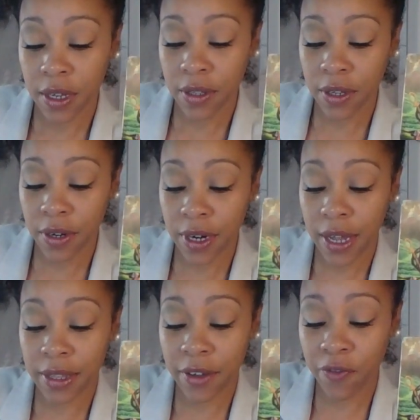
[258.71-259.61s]

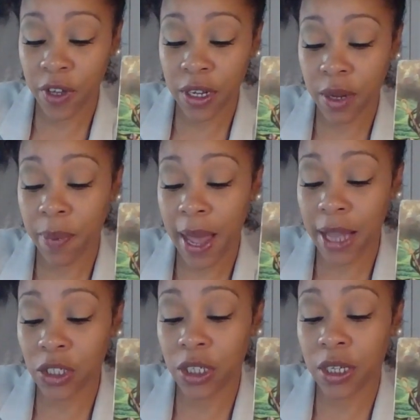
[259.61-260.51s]
they're feeling the
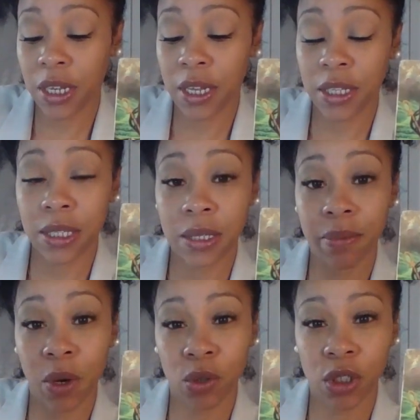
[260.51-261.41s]
passion and these
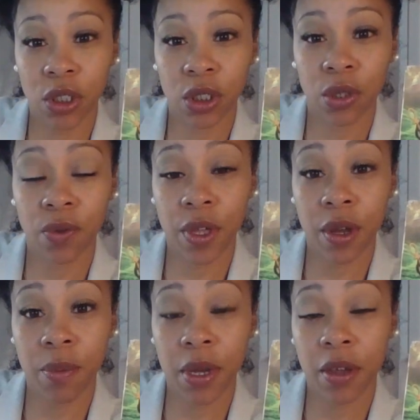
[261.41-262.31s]
emotions. So
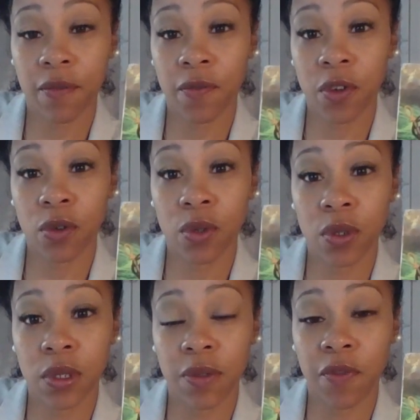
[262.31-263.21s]
they're a bit
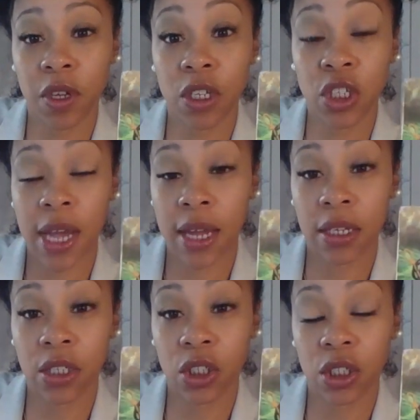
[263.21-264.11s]
confused, feeling
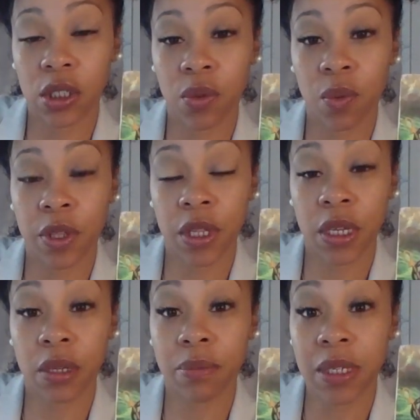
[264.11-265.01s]
challenged
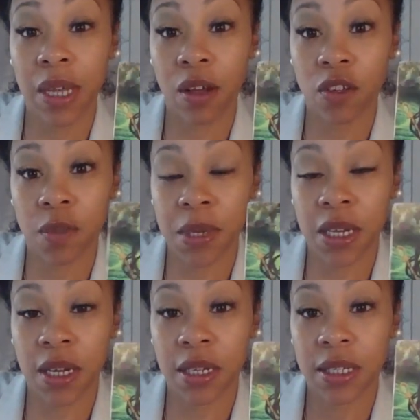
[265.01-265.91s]
within themselves
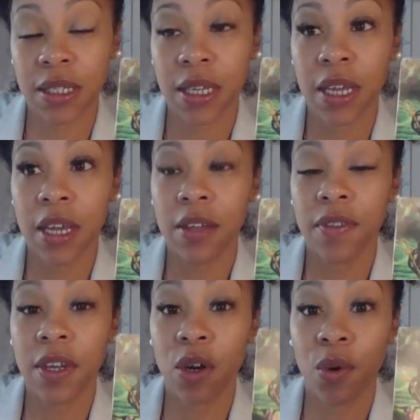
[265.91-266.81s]
because
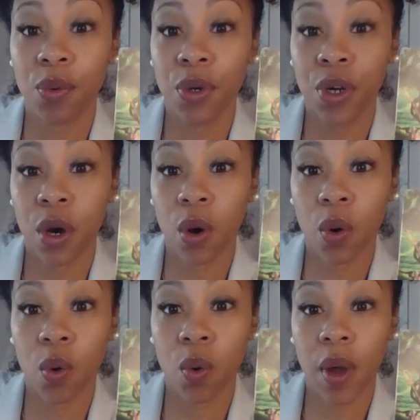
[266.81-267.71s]
they don't
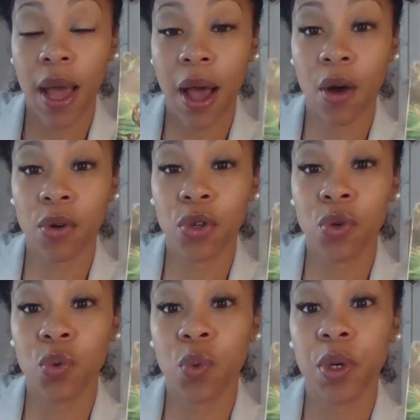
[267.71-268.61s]
know how
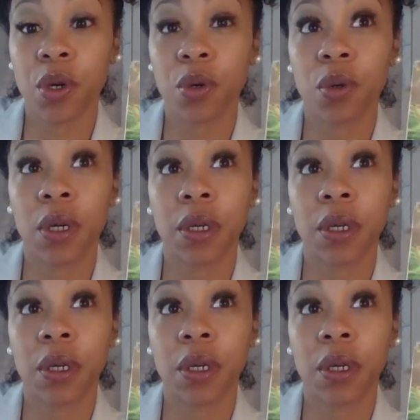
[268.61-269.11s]
you will